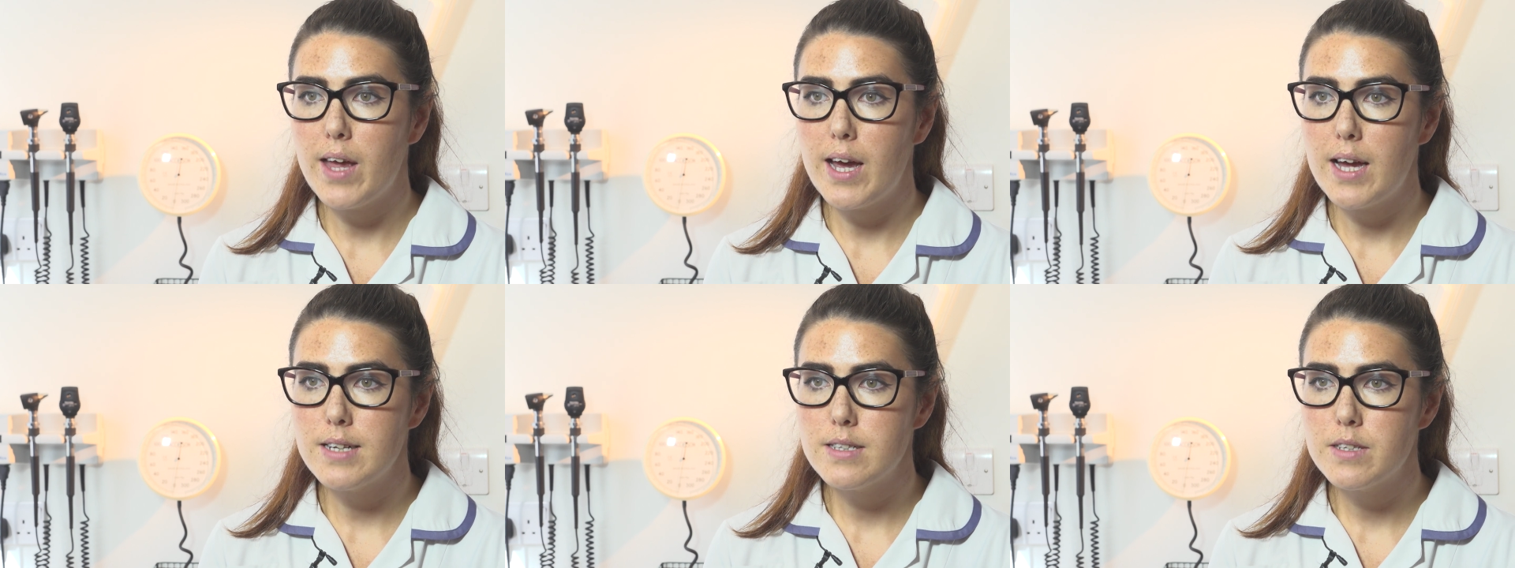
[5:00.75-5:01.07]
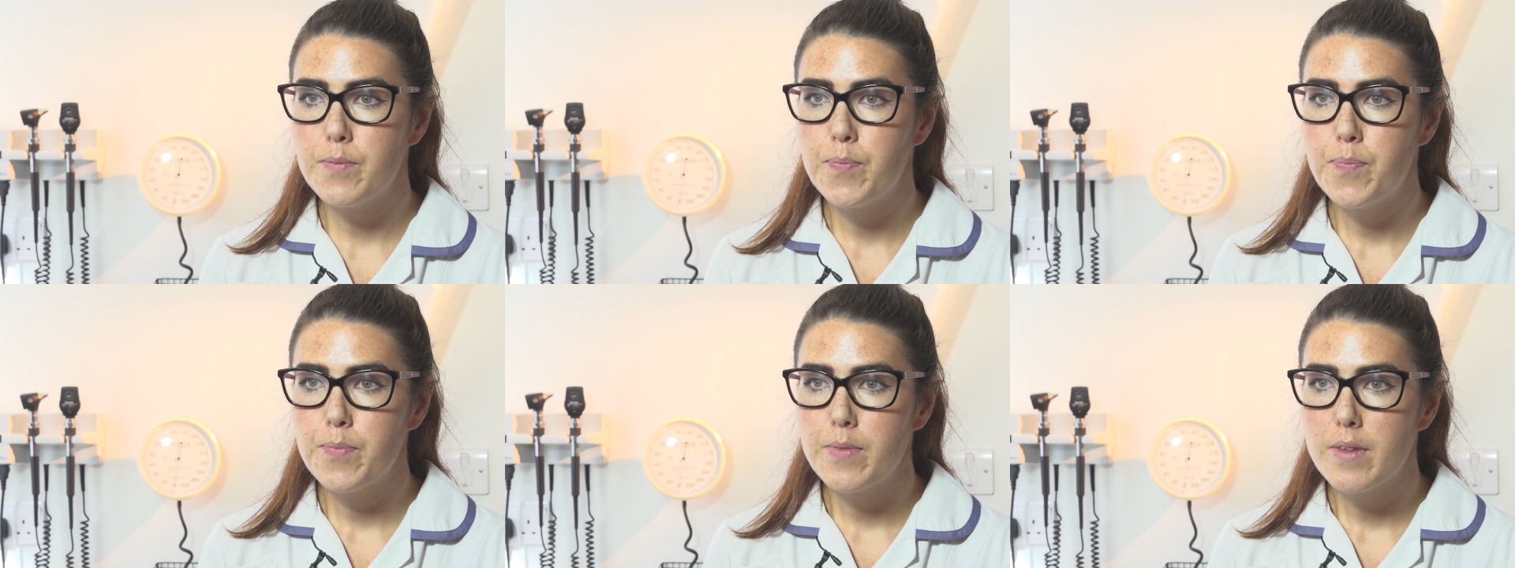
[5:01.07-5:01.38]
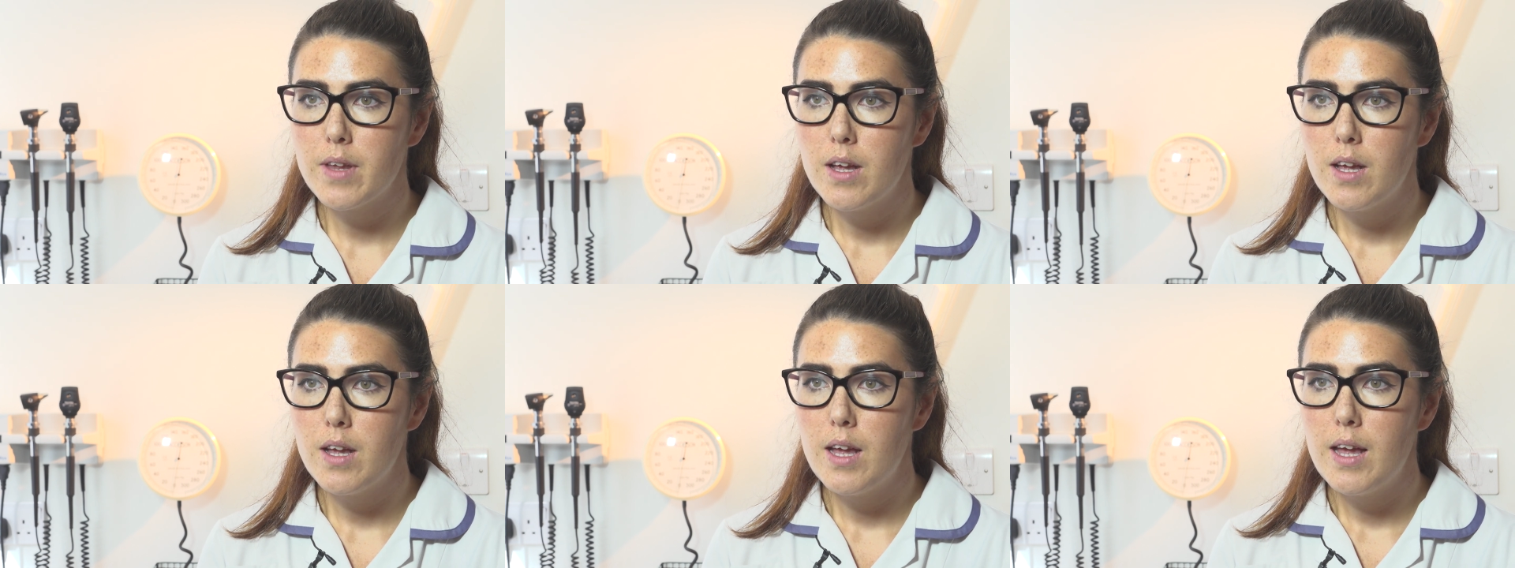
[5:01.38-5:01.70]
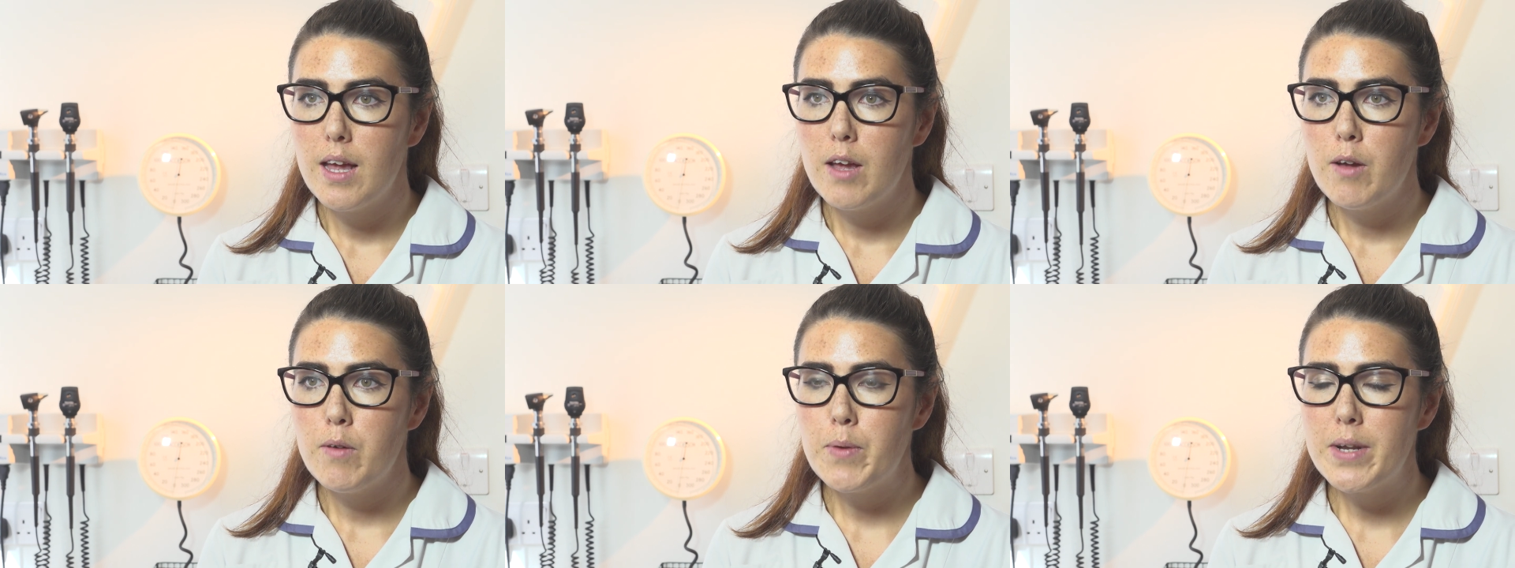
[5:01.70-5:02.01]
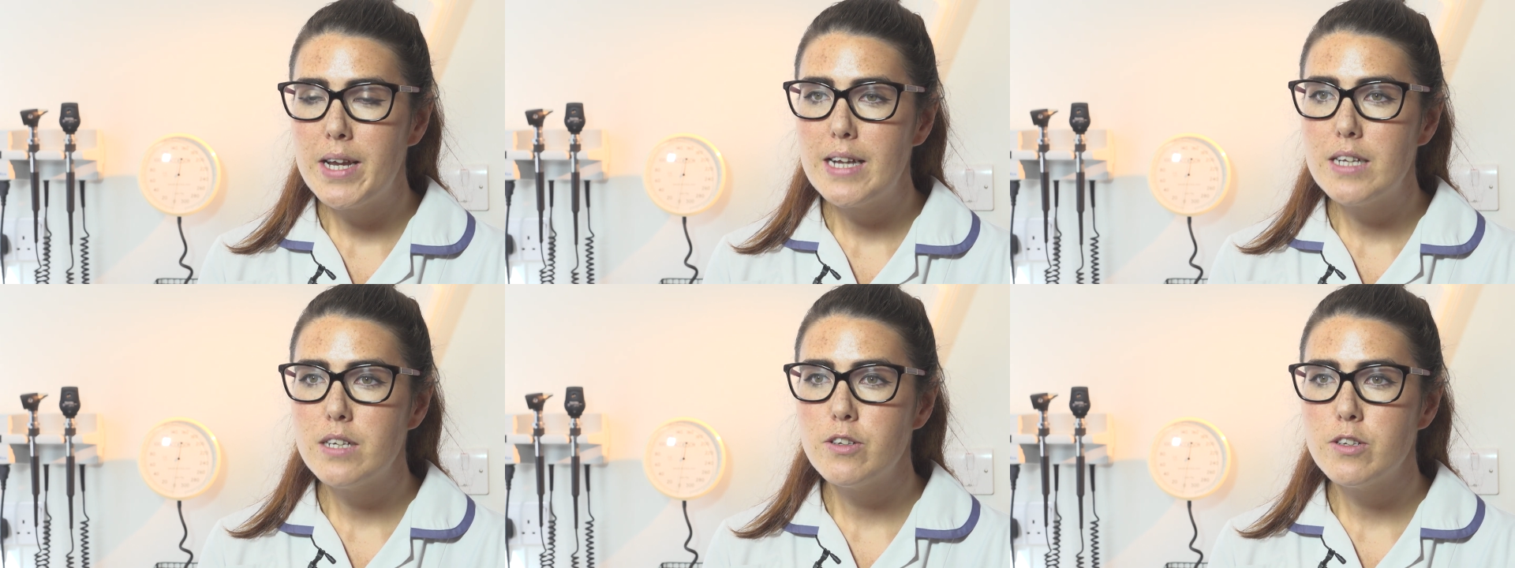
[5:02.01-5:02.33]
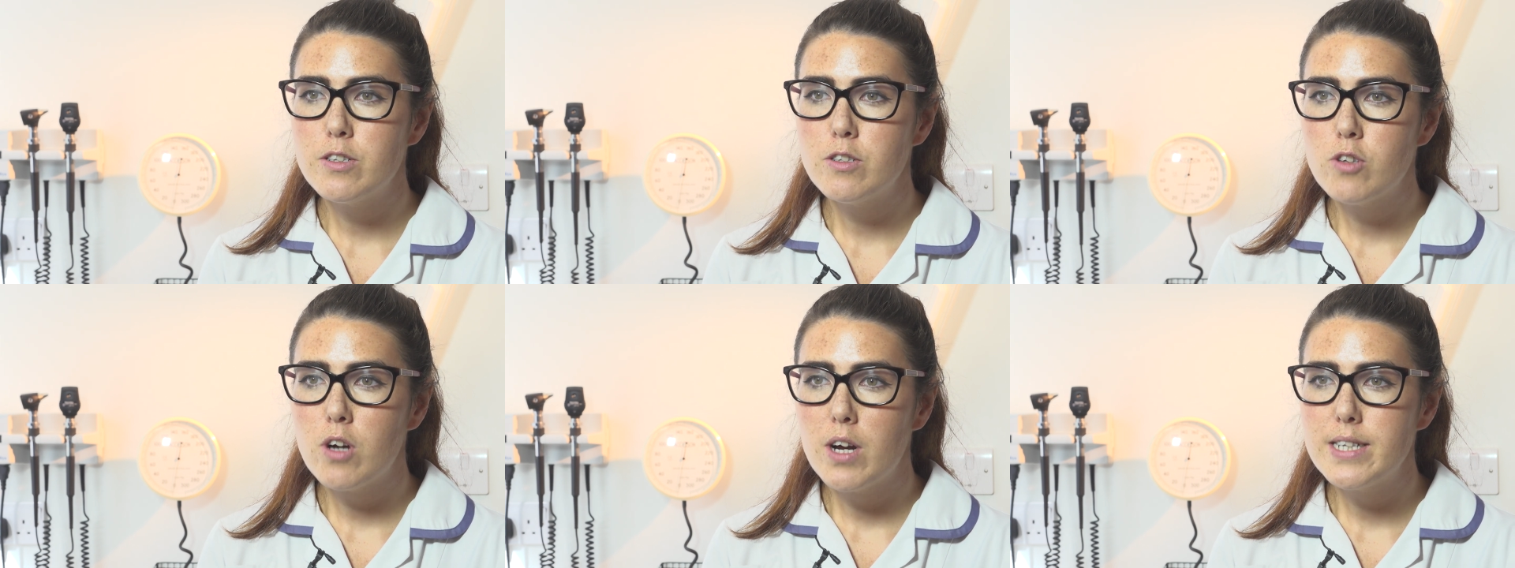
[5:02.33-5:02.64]
that. We need to
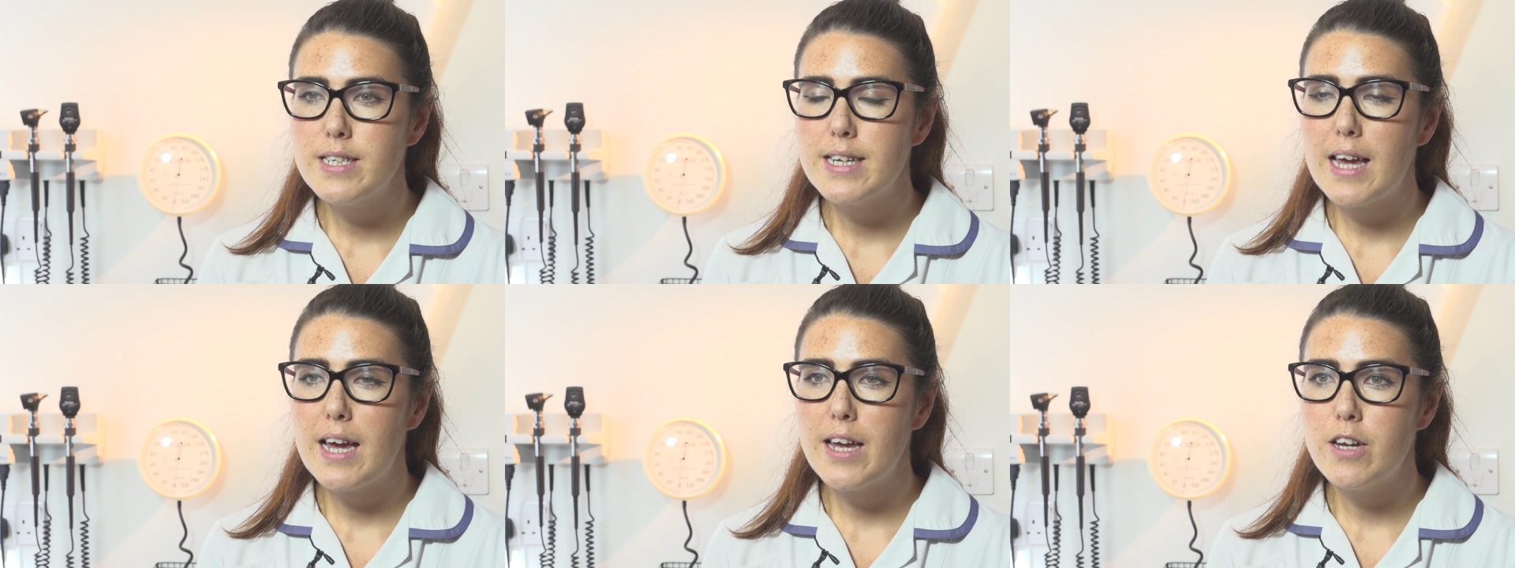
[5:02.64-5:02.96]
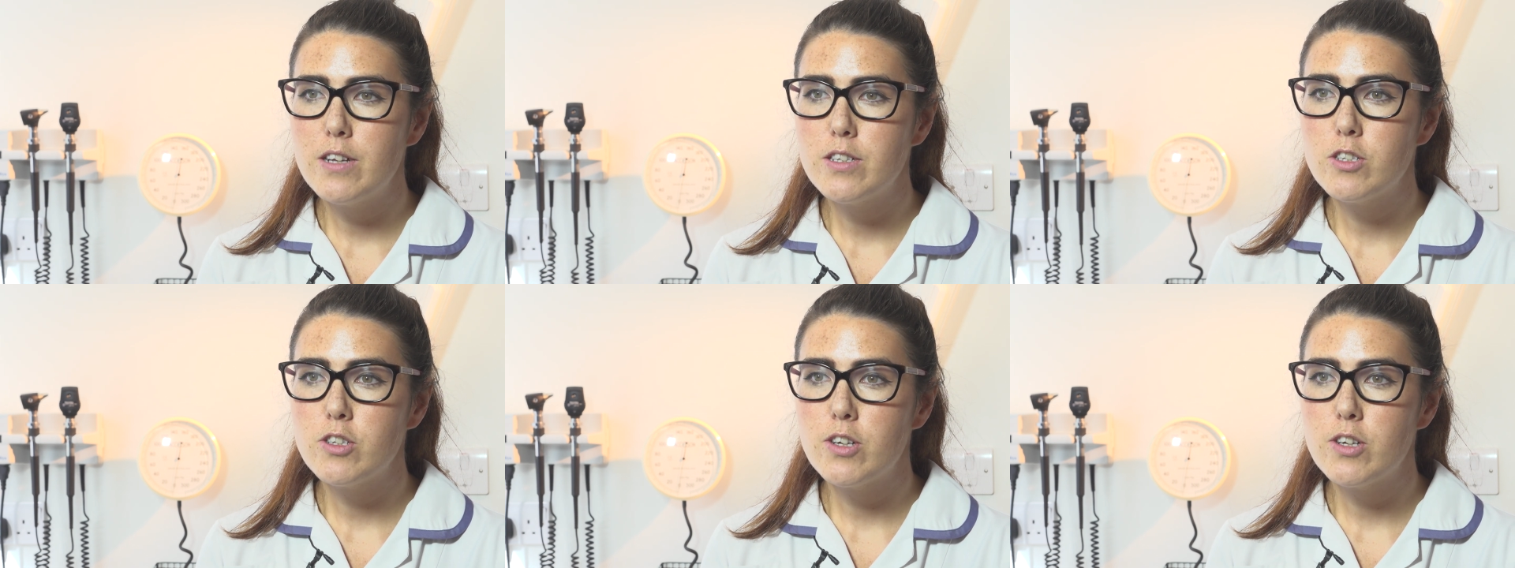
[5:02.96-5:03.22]
try to get you to